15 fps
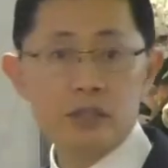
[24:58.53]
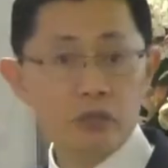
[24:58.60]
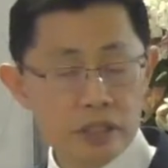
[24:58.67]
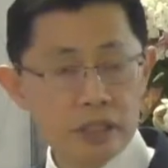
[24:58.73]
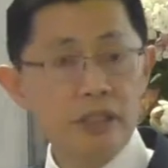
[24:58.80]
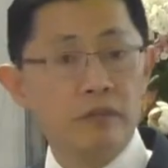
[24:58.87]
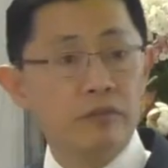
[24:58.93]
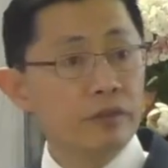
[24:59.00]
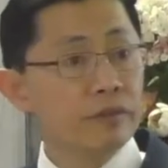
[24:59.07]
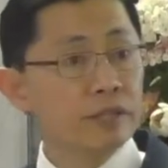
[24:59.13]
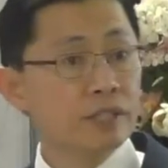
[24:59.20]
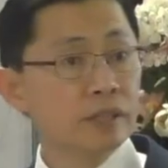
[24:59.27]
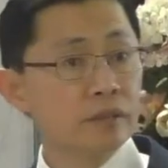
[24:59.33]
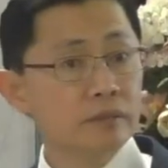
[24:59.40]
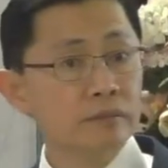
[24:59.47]
Do you see the
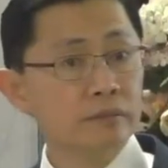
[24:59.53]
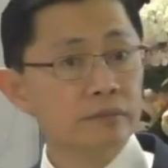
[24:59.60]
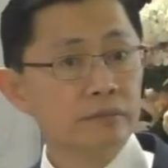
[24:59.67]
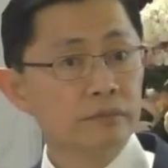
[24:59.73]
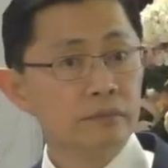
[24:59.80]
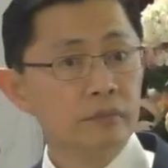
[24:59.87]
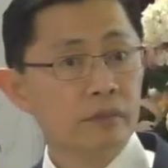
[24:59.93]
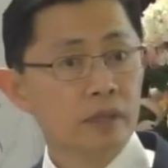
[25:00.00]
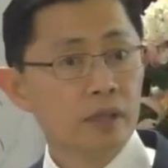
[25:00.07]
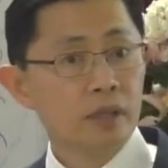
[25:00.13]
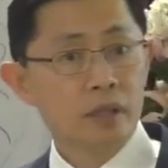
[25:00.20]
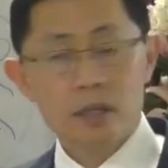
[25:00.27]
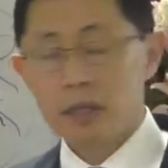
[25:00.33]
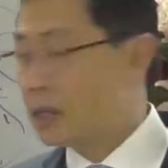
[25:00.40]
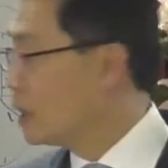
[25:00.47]
reversal?
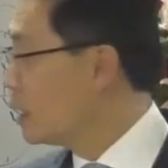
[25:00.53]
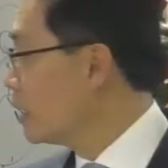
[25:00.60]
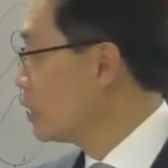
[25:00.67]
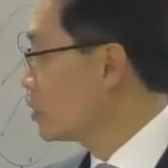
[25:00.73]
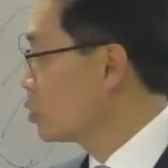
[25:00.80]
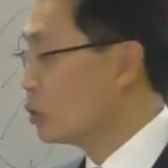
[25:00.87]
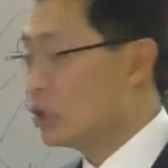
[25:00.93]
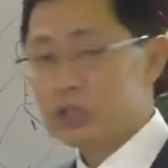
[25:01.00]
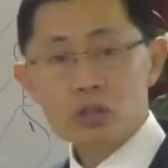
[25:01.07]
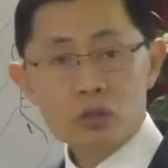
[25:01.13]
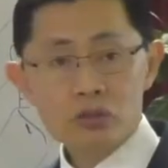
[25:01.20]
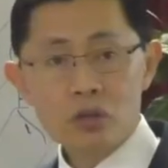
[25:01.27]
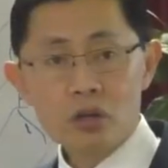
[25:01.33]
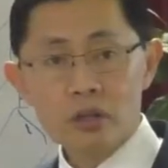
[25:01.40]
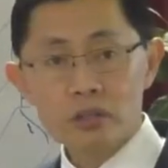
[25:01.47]
So it's your
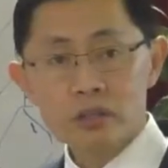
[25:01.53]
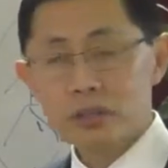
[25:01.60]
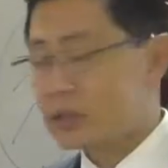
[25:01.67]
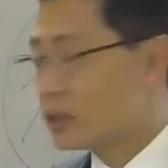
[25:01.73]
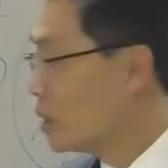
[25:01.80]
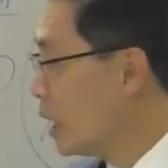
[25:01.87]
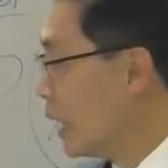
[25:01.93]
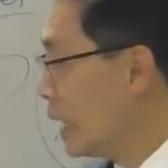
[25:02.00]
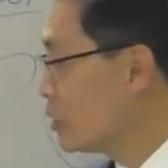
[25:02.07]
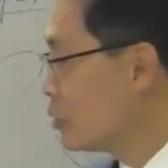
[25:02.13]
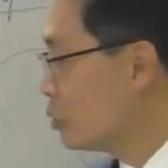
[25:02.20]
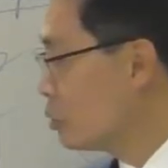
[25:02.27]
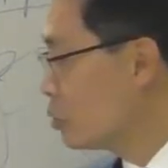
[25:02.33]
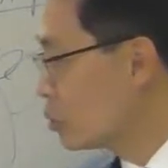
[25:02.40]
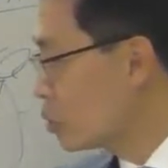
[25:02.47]
choice. I
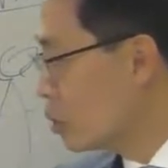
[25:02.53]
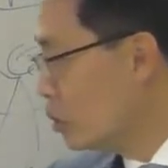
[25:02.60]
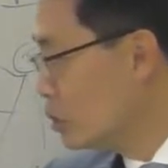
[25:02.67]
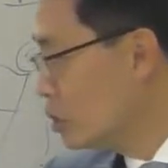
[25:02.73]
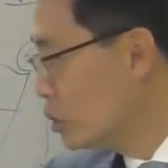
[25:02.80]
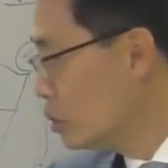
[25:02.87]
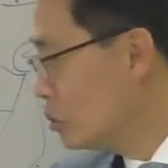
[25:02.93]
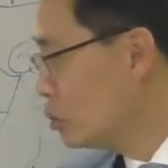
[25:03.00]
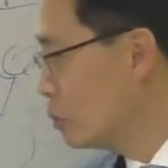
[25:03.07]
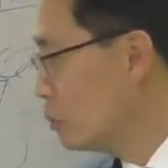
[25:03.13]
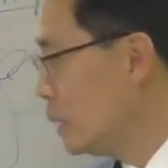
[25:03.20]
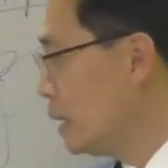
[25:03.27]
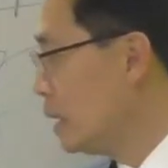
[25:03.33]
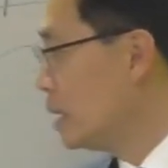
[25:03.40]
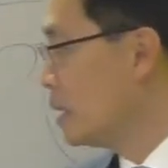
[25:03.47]
choose to continue to
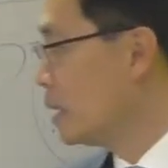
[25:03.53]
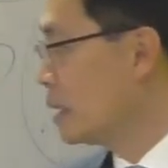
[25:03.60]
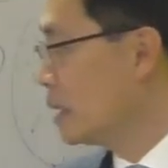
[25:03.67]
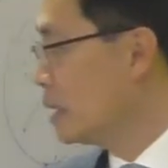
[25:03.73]
be